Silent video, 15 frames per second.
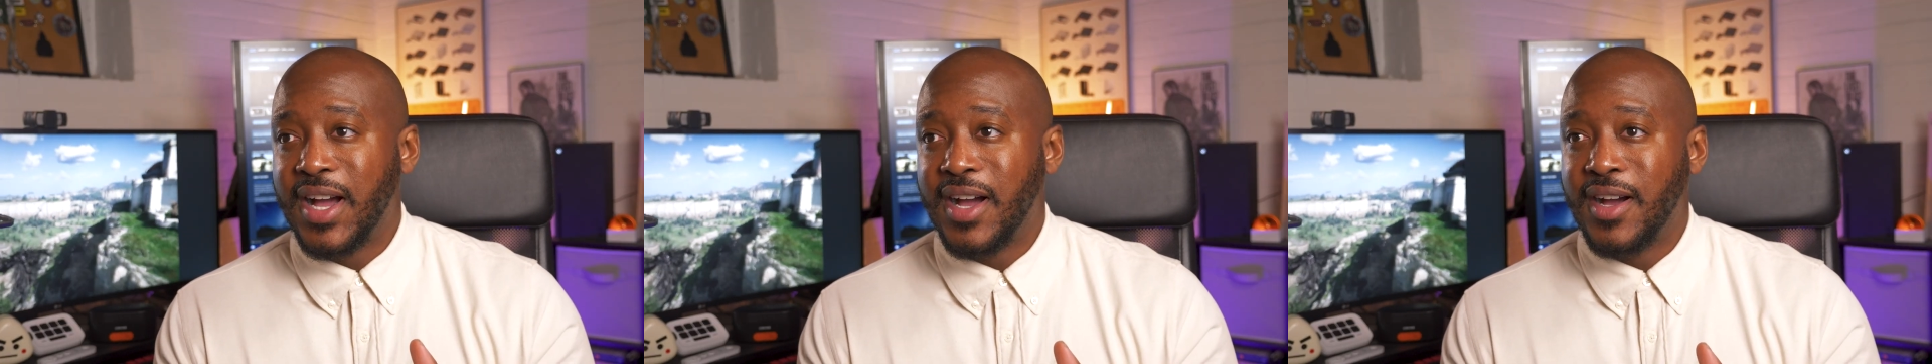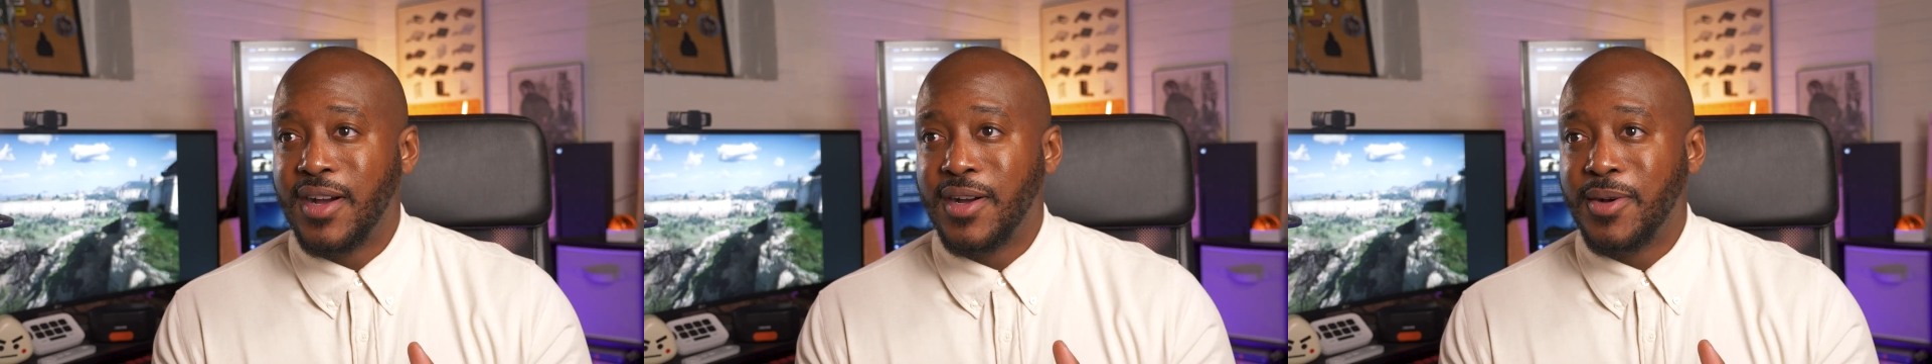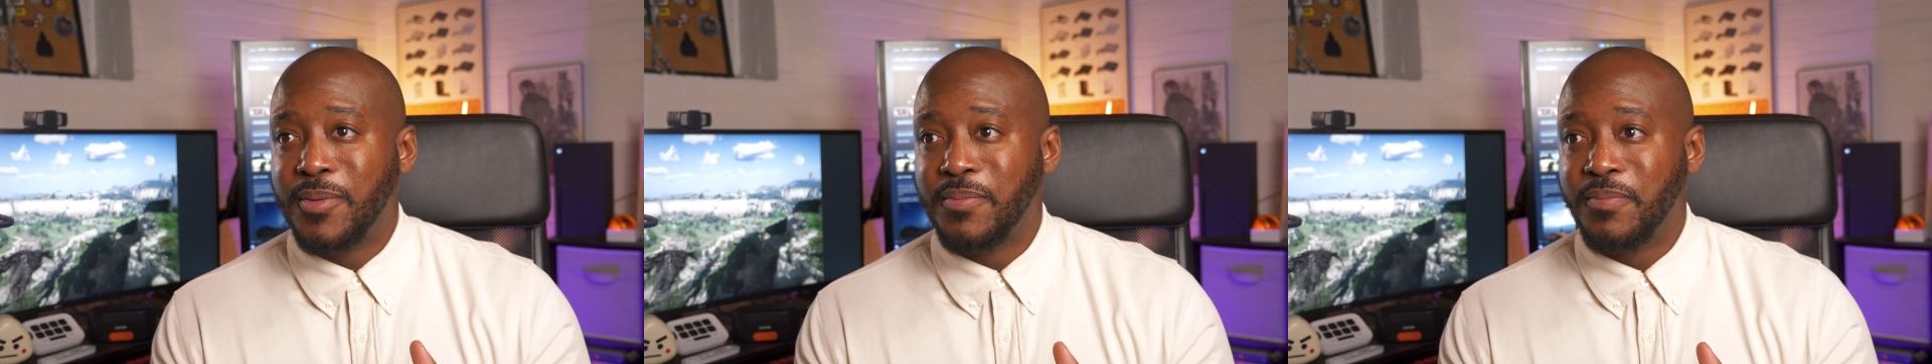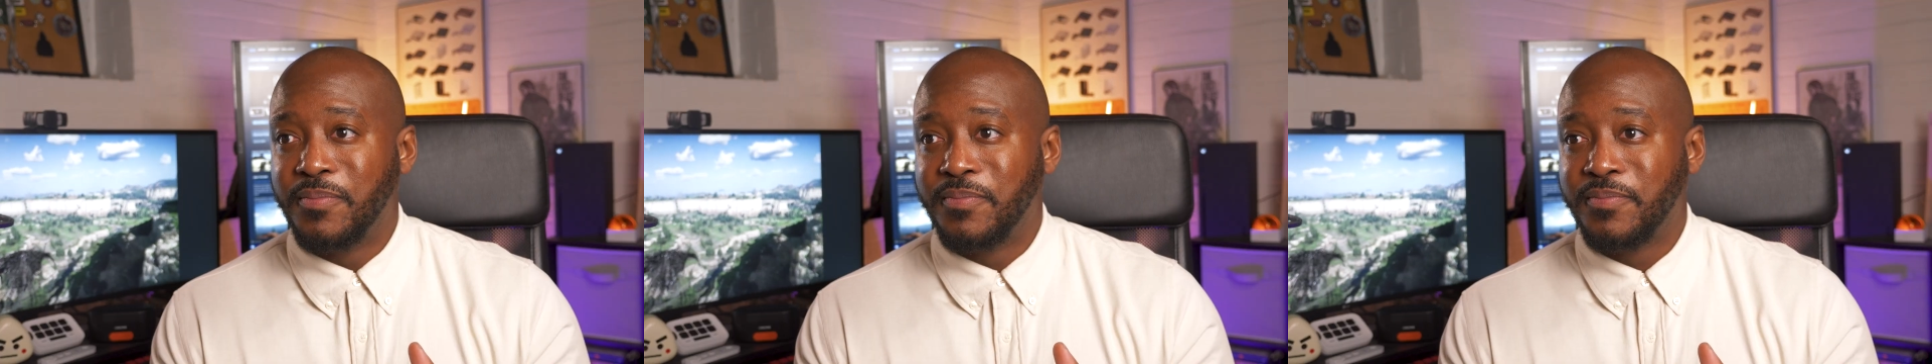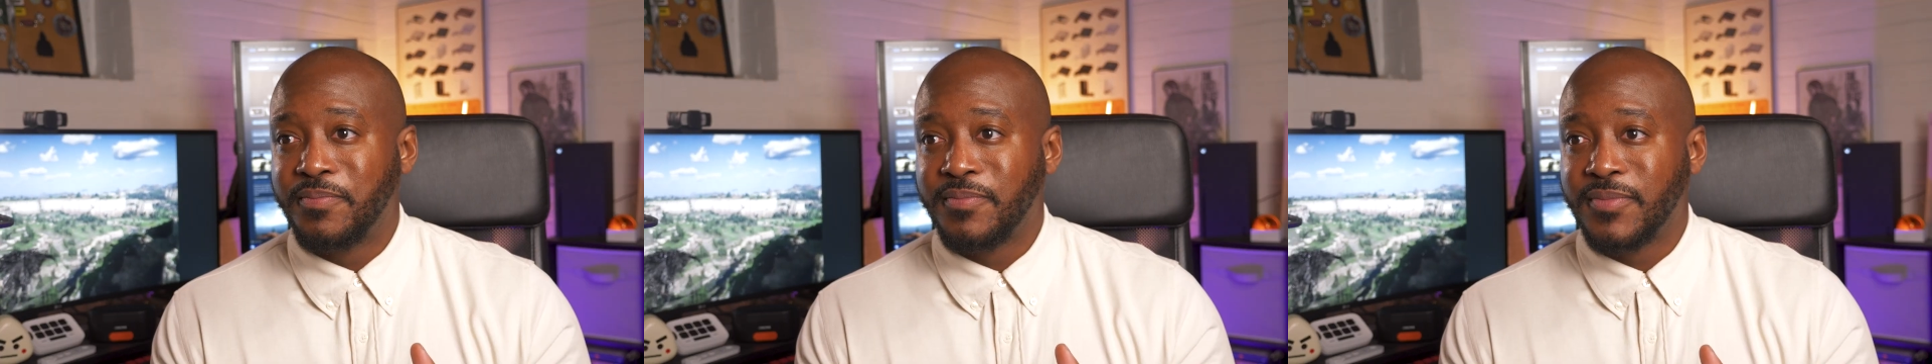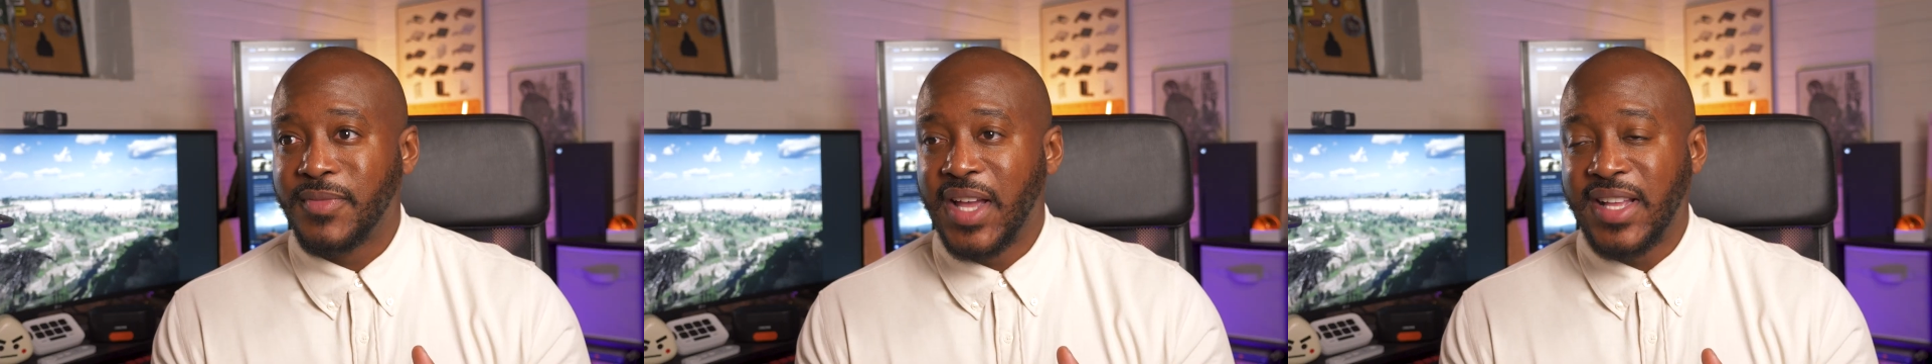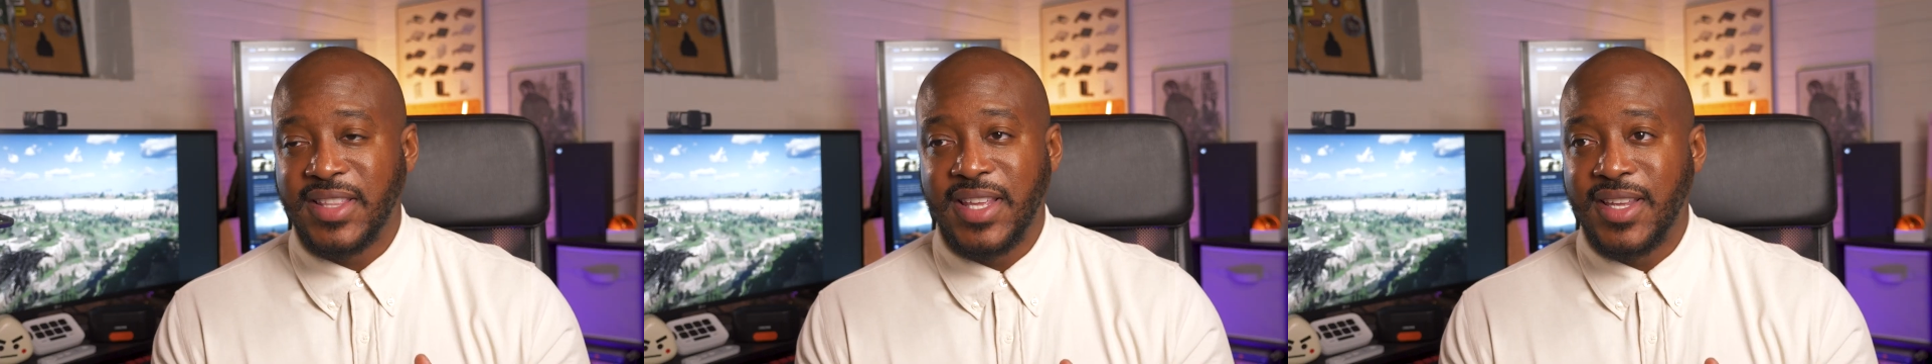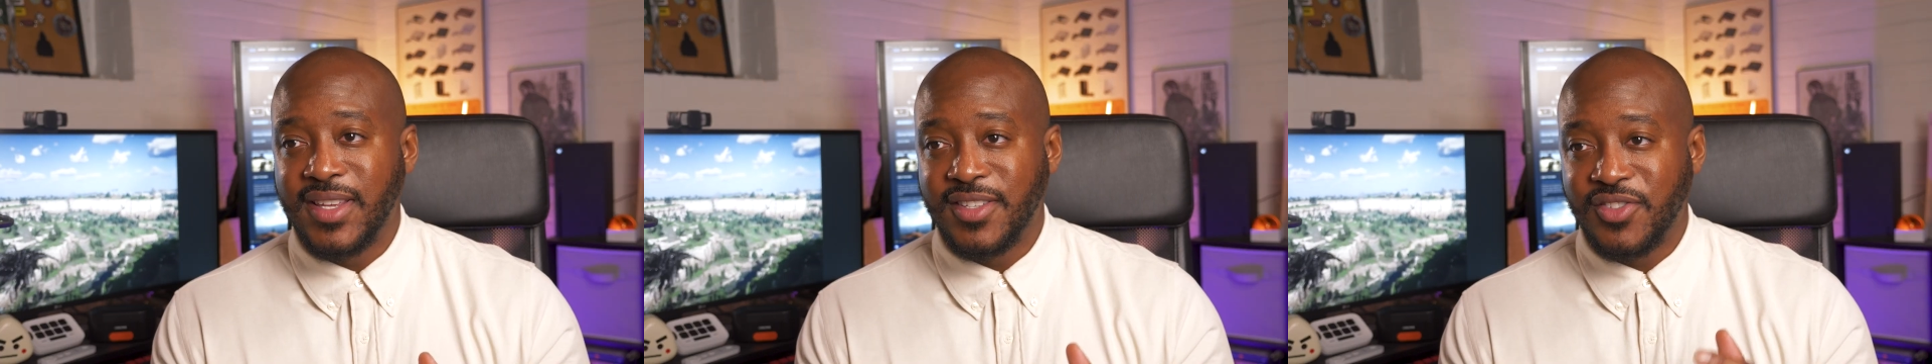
I think